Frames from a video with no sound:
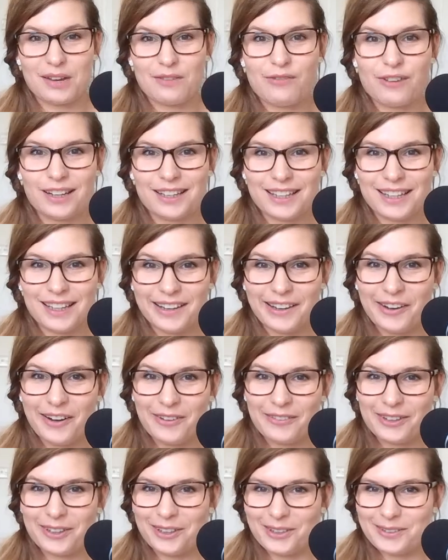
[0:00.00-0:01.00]
friend
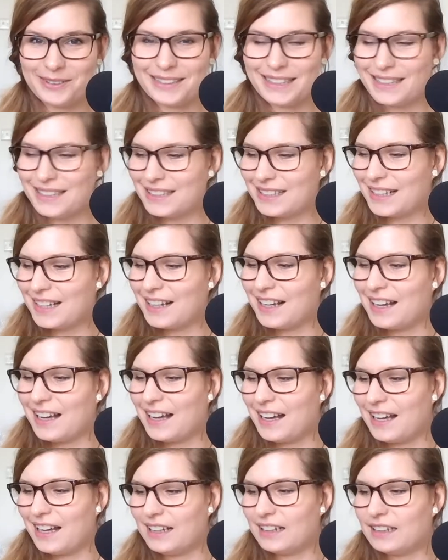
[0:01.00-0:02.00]
Kiara uses.
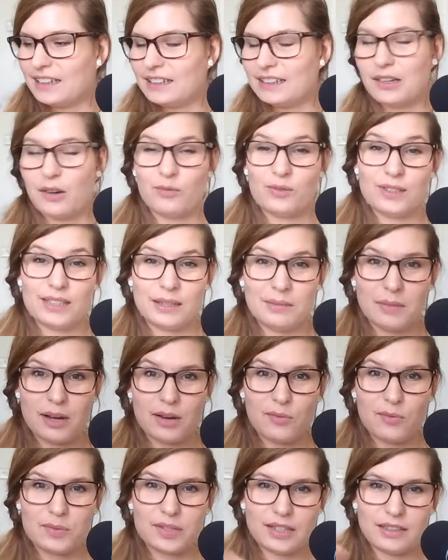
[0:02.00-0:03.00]
And obviously my
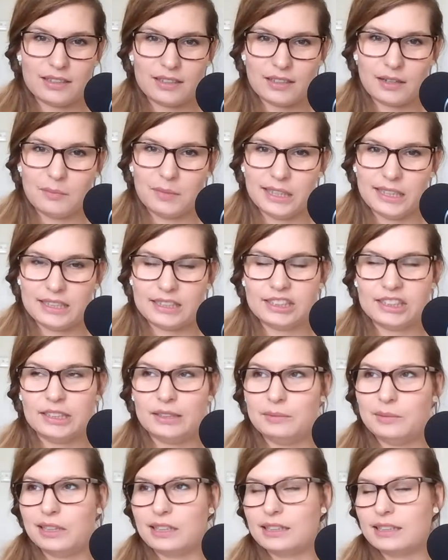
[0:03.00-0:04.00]
website's she
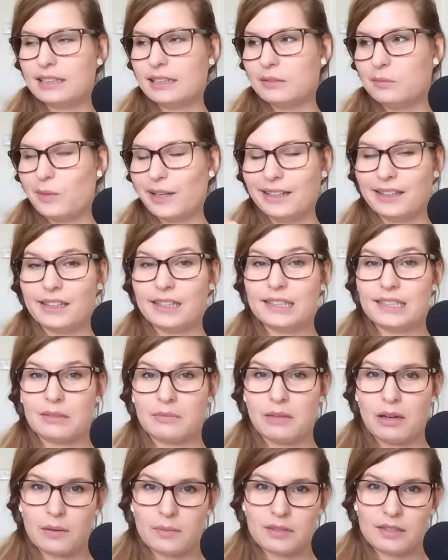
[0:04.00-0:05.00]
works in wellness and
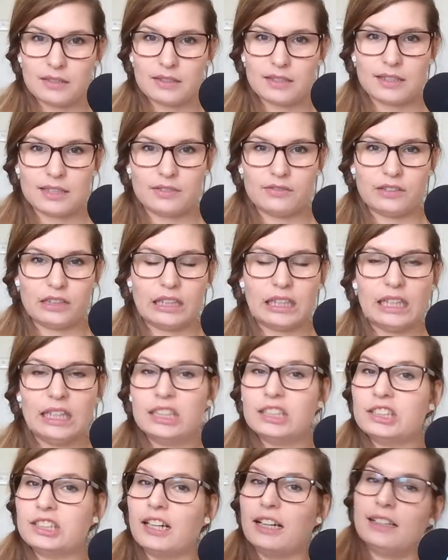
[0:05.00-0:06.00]
my website's a different
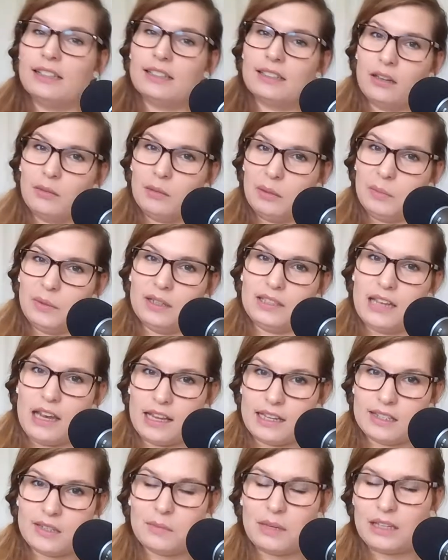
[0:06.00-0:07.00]
niche and it's going to be
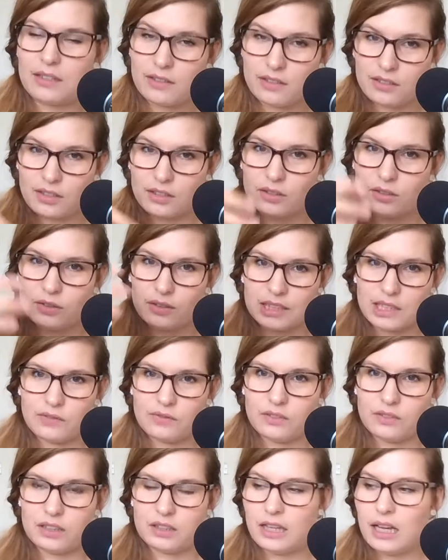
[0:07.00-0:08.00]
personalized to me, so it's going to look
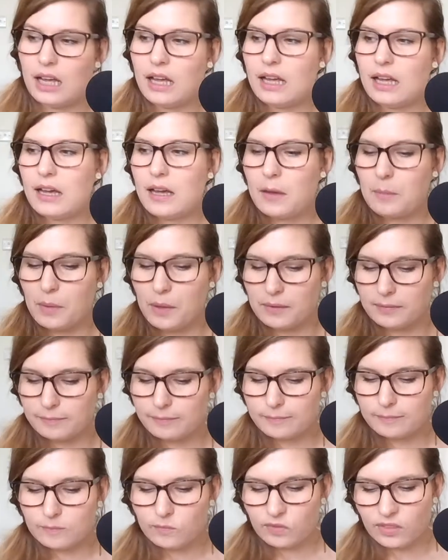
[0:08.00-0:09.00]
different. But
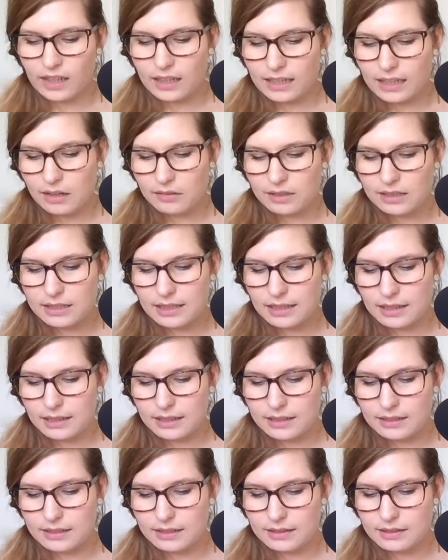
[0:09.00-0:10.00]
I'd count this in
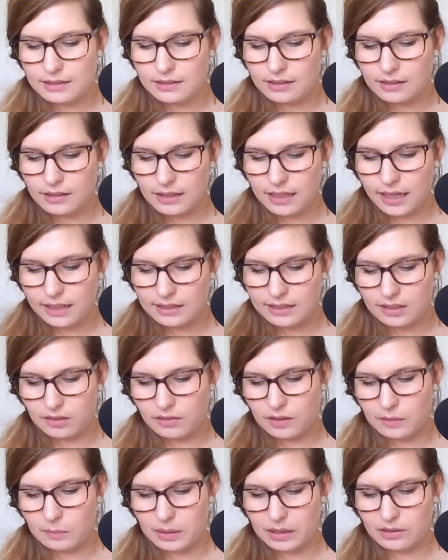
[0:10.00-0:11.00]
this
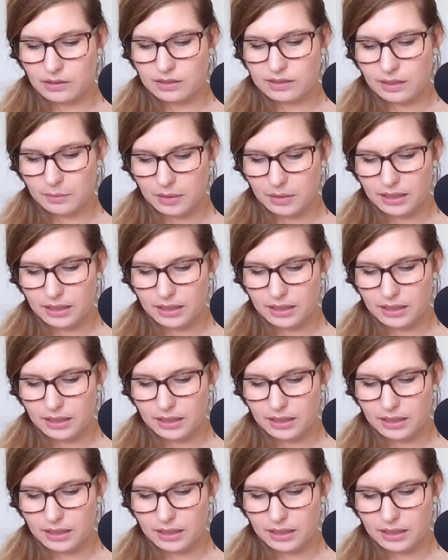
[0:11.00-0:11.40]
category because a